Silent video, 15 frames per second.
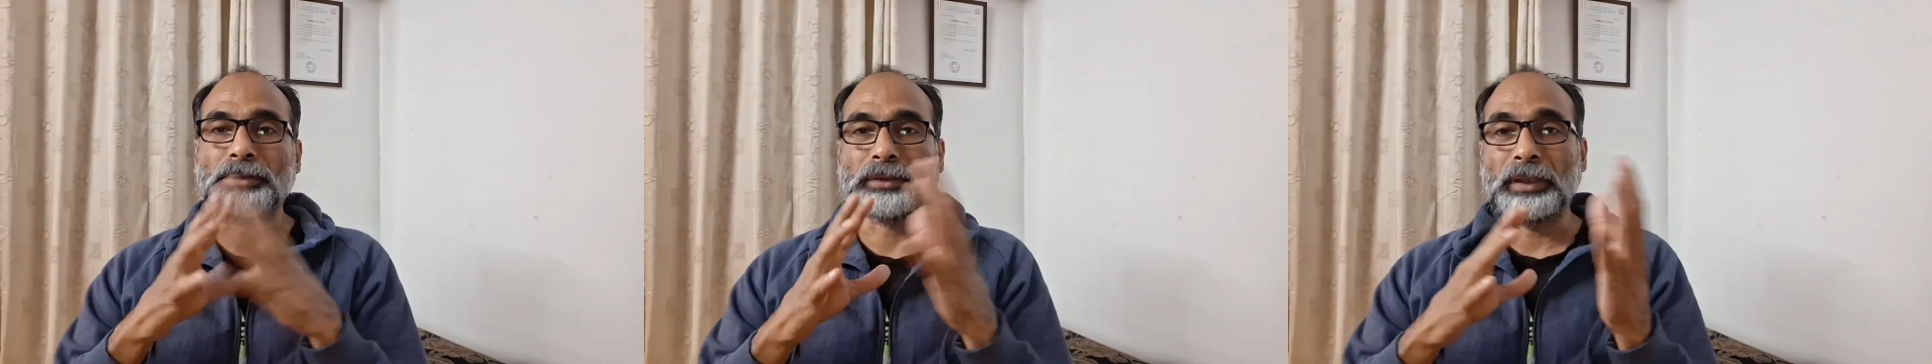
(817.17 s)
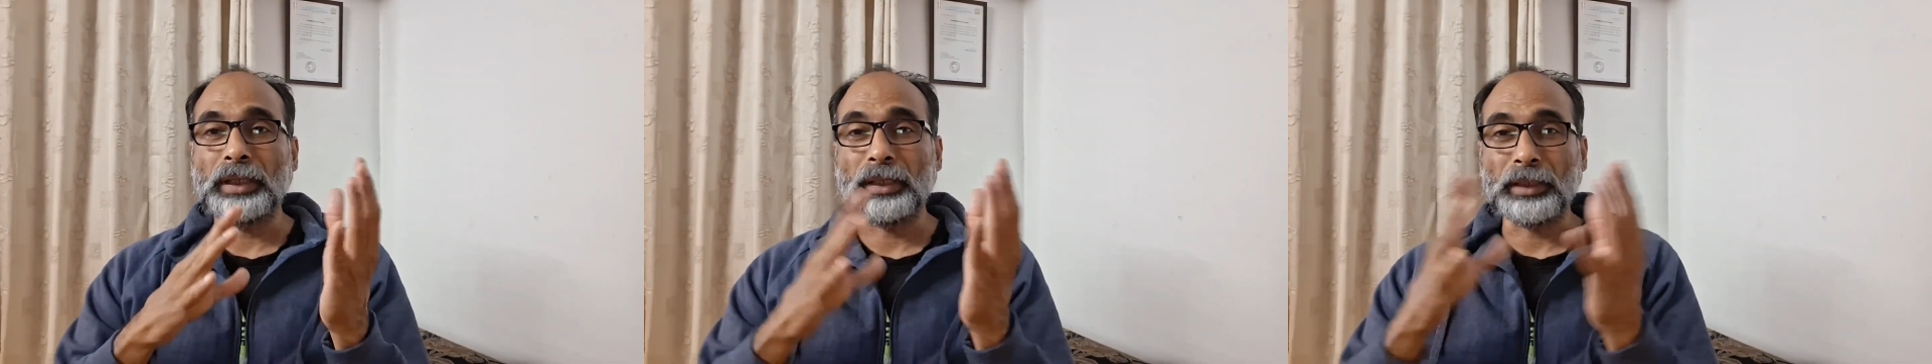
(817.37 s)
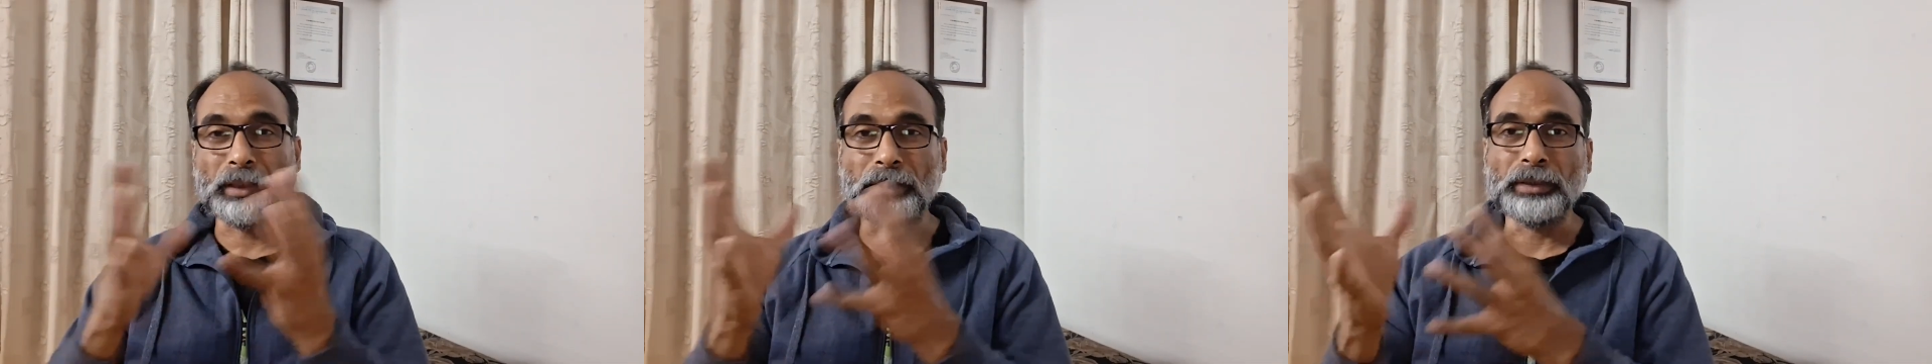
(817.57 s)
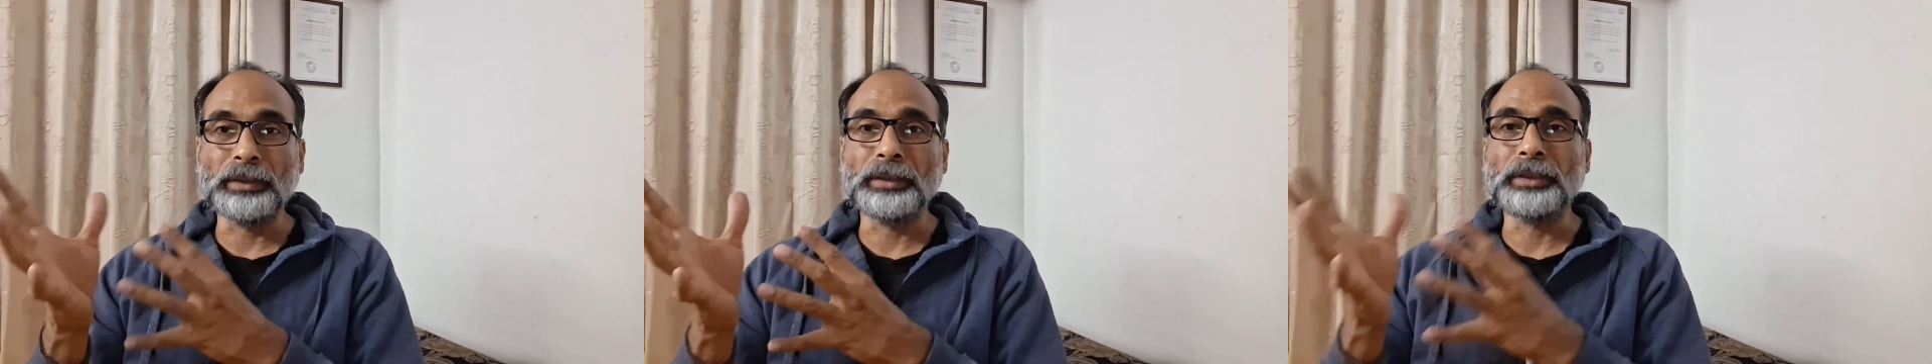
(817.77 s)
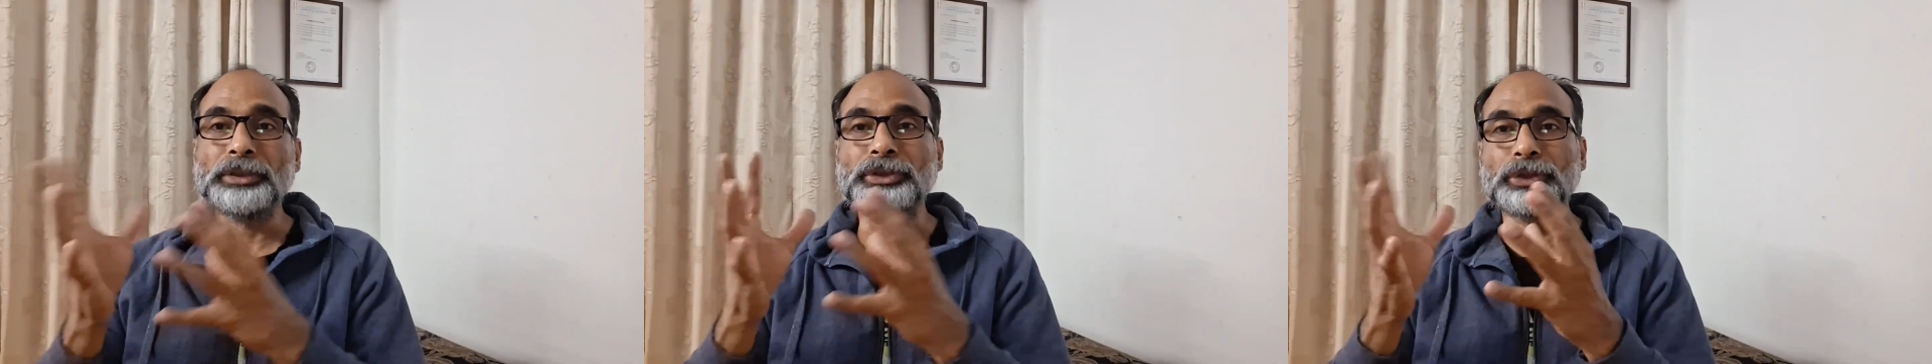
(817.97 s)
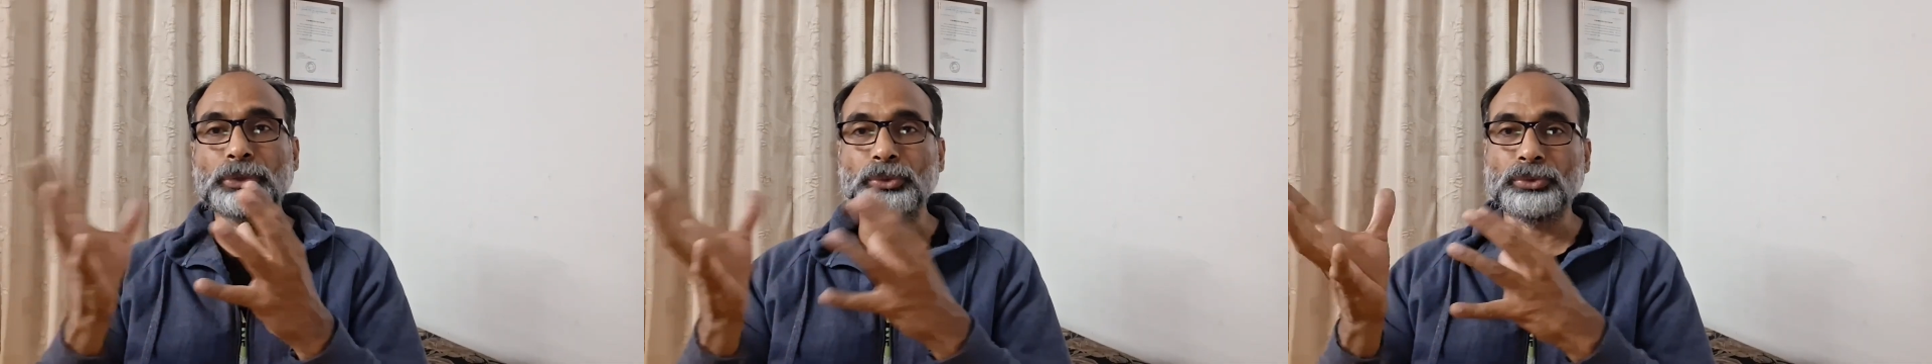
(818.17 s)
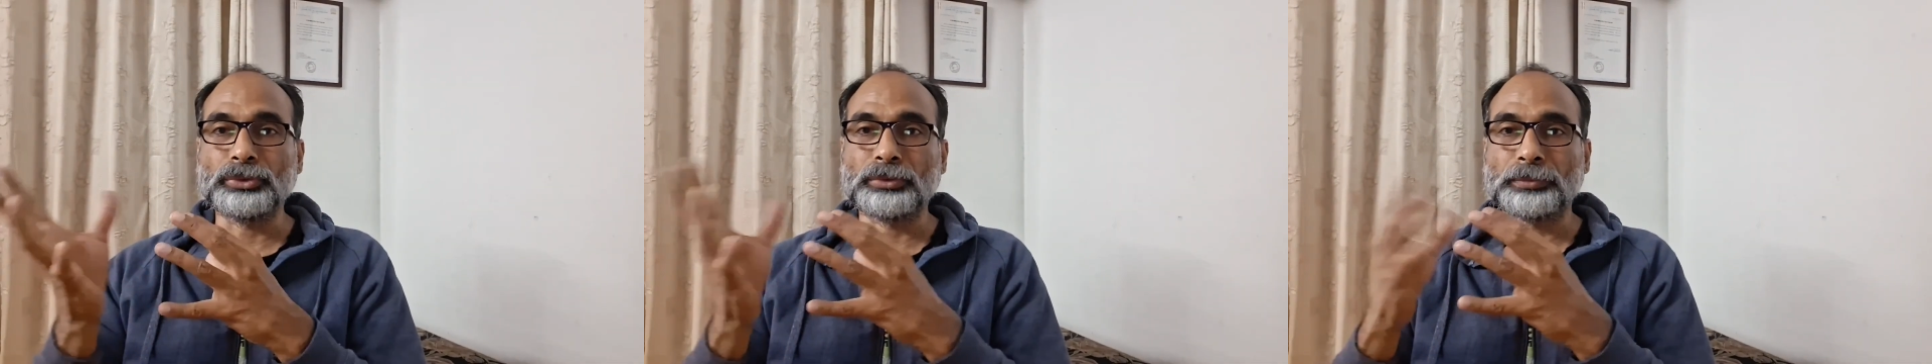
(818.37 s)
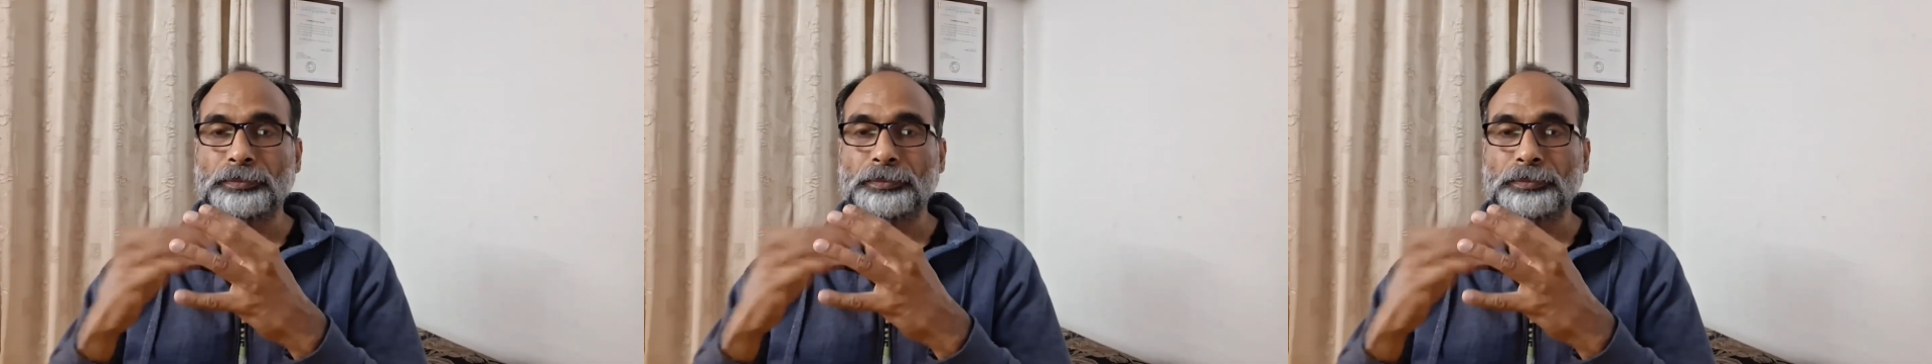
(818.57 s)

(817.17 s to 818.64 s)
there any issues